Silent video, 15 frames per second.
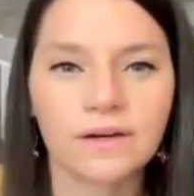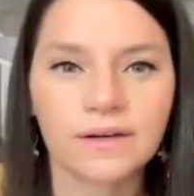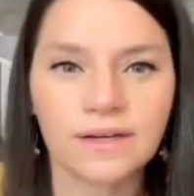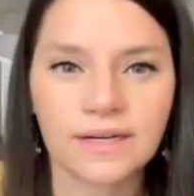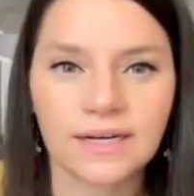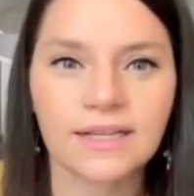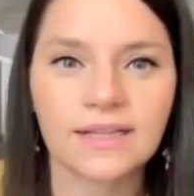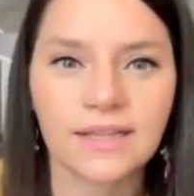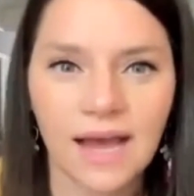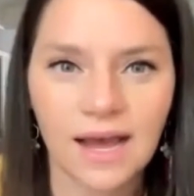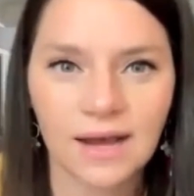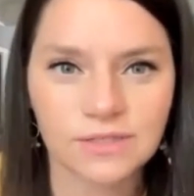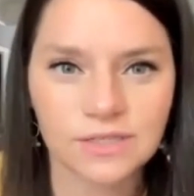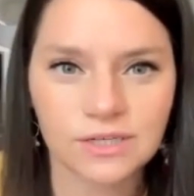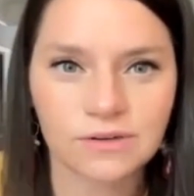and it
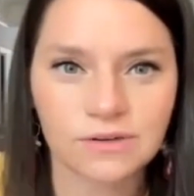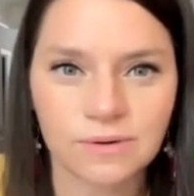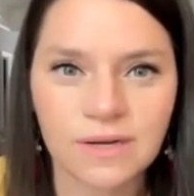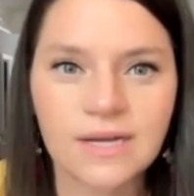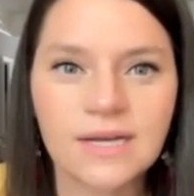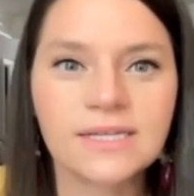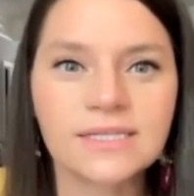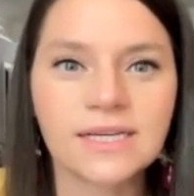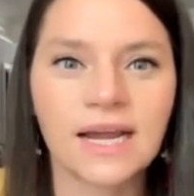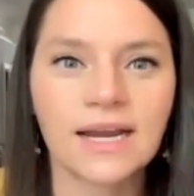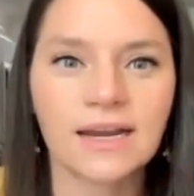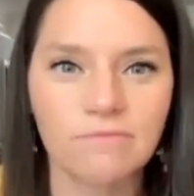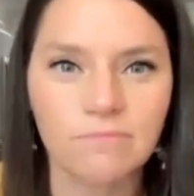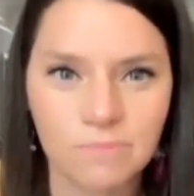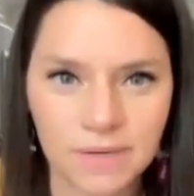allows you to kind
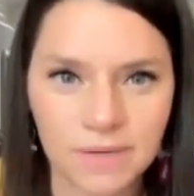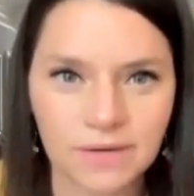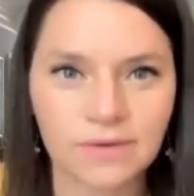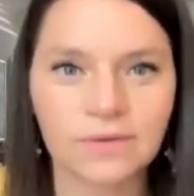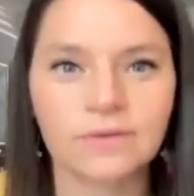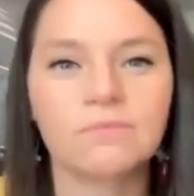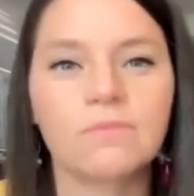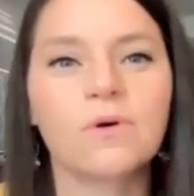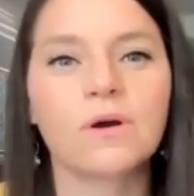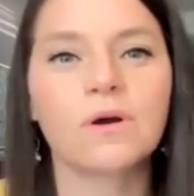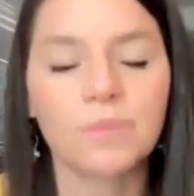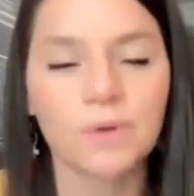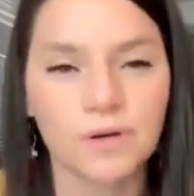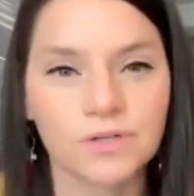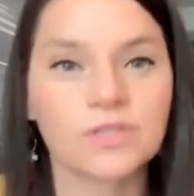of build more
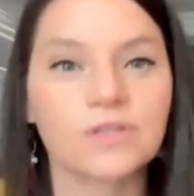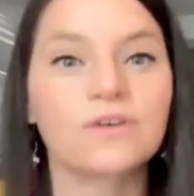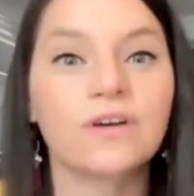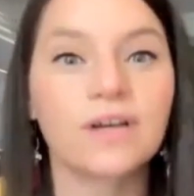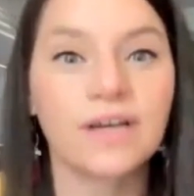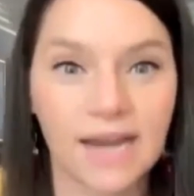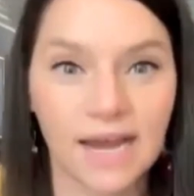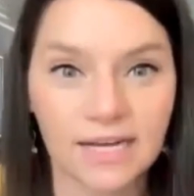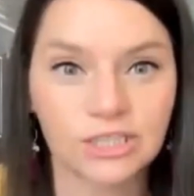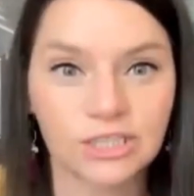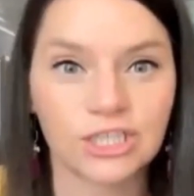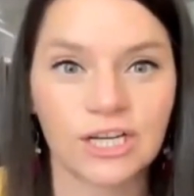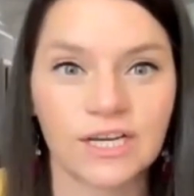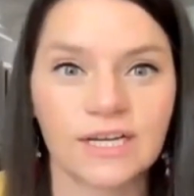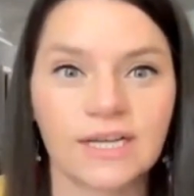personal
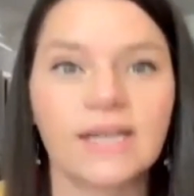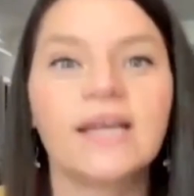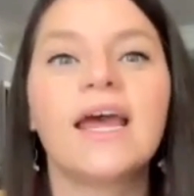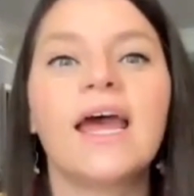connection